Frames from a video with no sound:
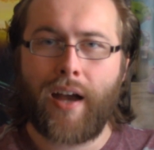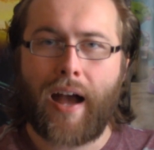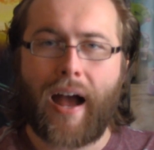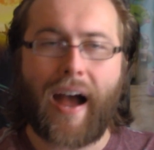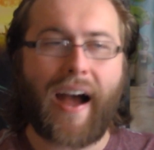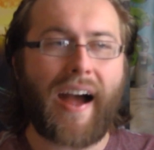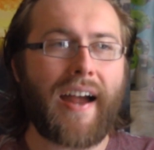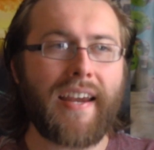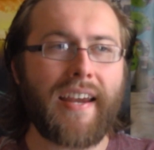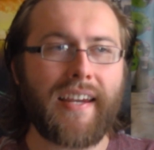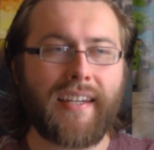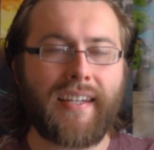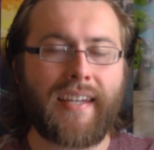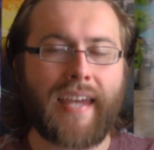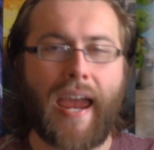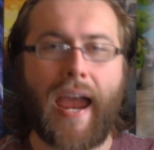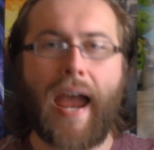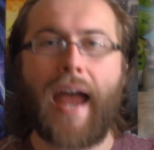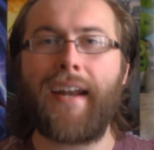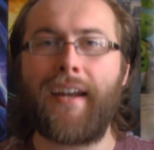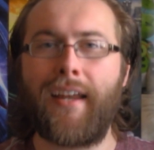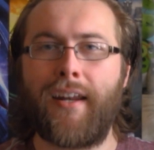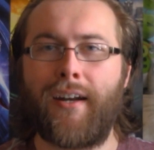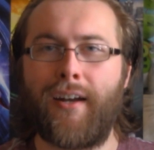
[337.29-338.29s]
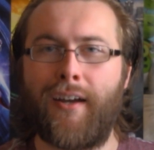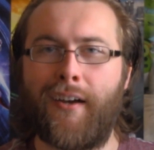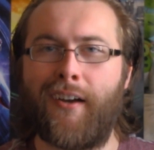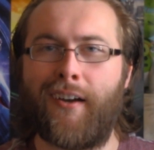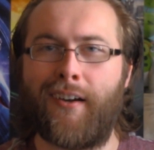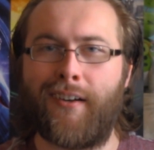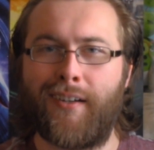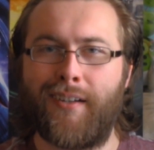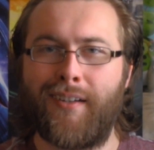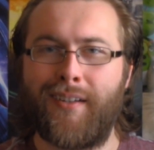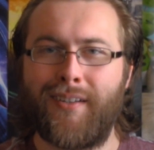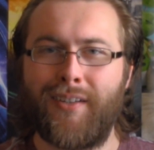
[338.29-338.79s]
I
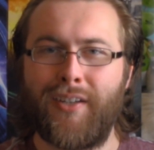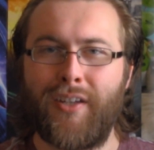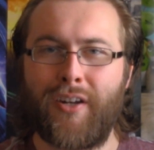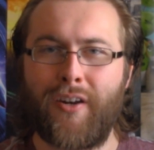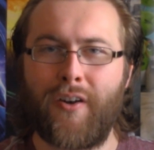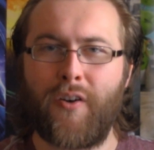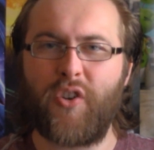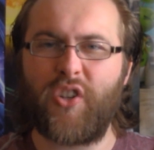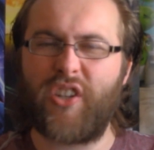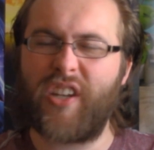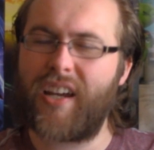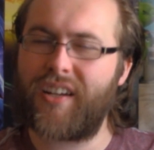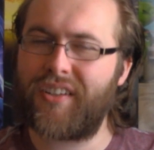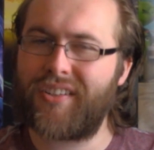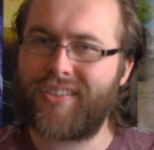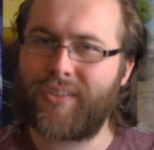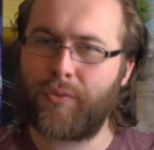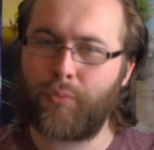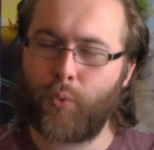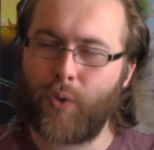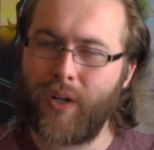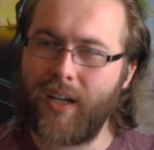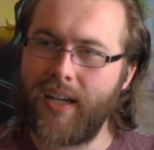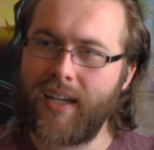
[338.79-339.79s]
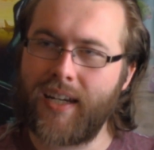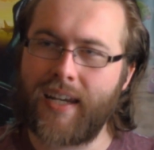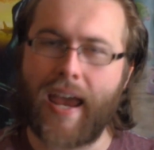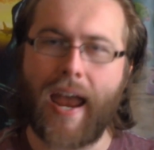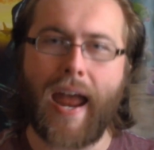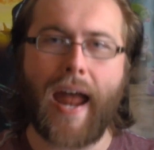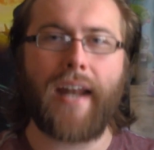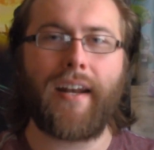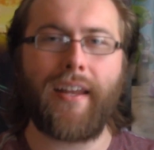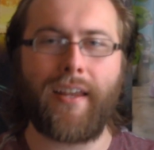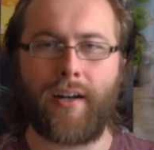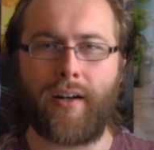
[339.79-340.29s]
Canada. You know, yes, we
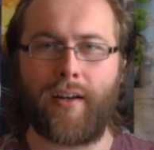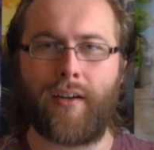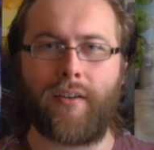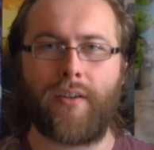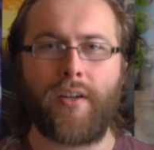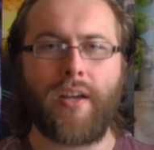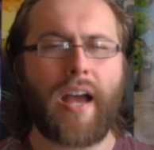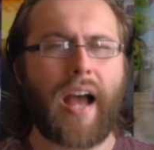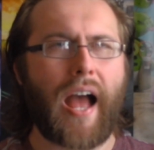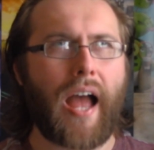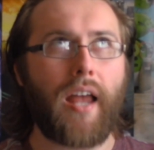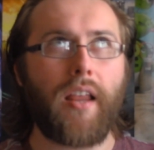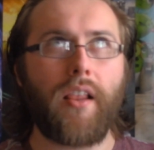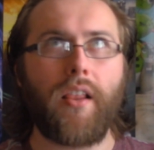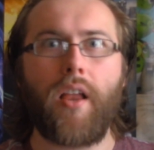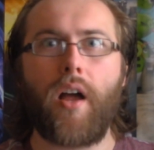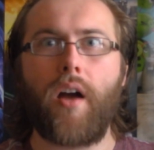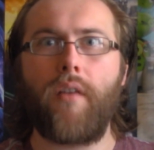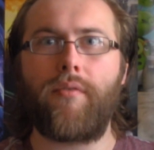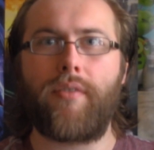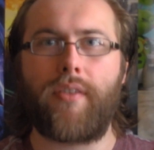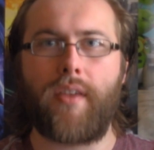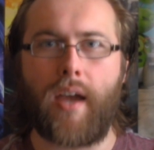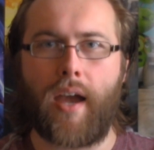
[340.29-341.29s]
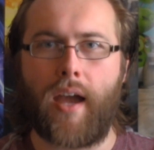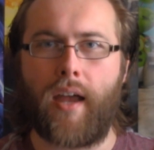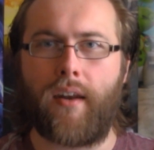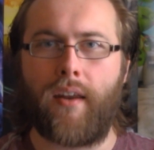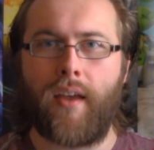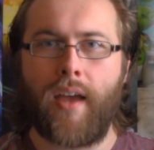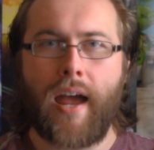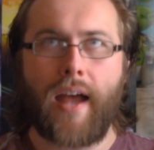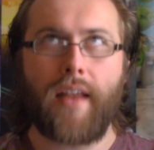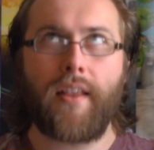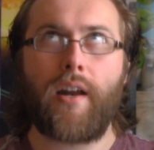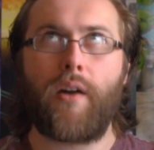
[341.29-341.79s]
Canada. I love that.
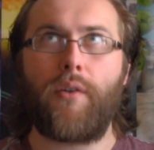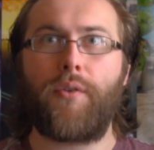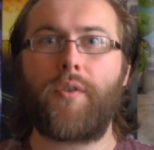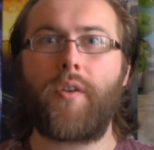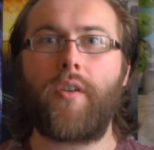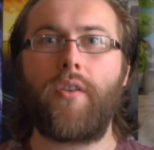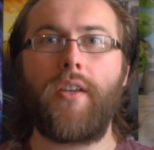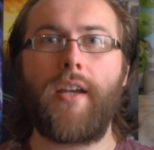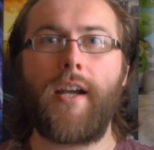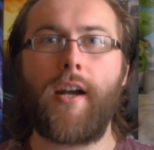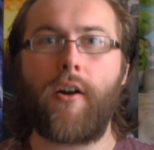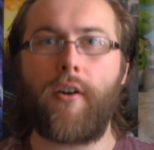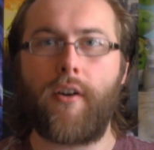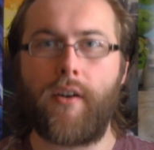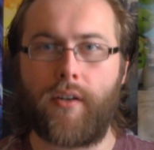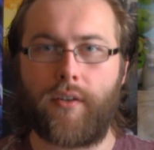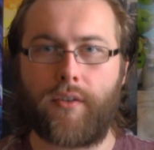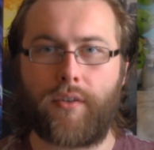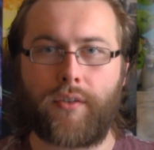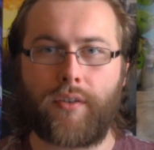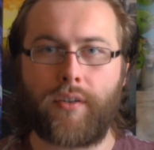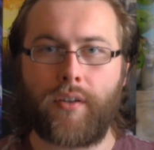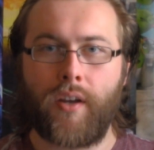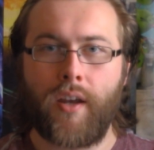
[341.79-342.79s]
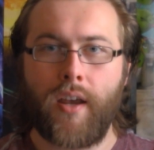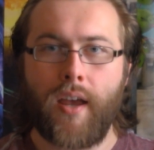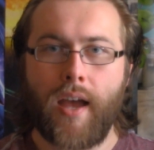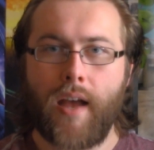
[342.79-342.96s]
I thought it was hilarious.